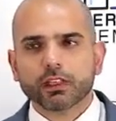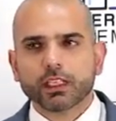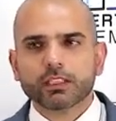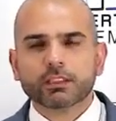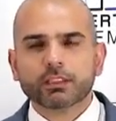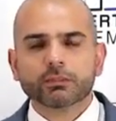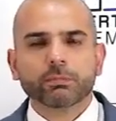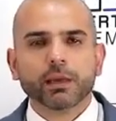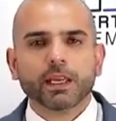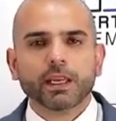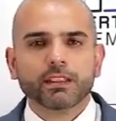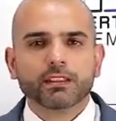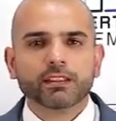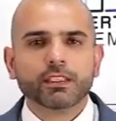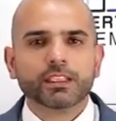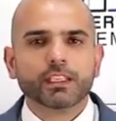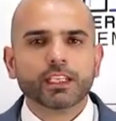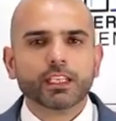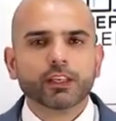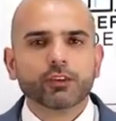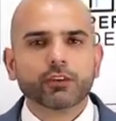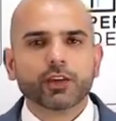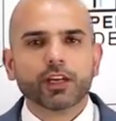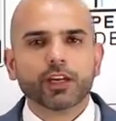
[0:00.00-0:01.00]

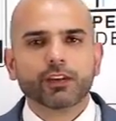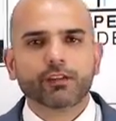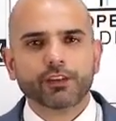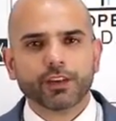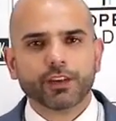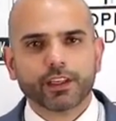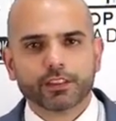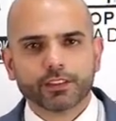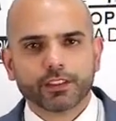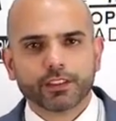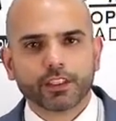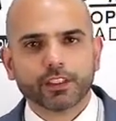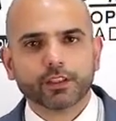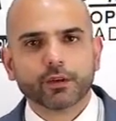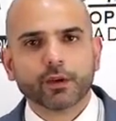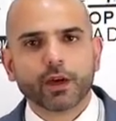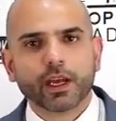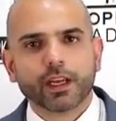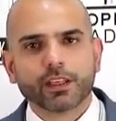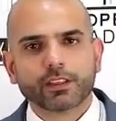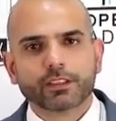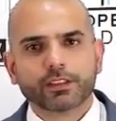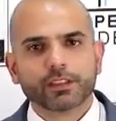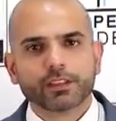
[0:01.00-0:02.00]
basically ring fencing your
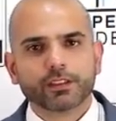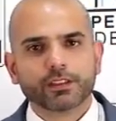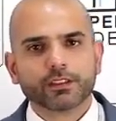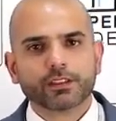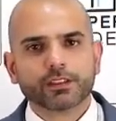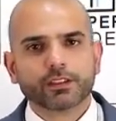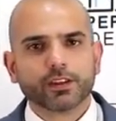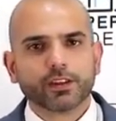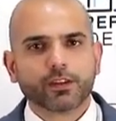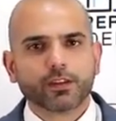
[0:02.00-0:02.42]
assets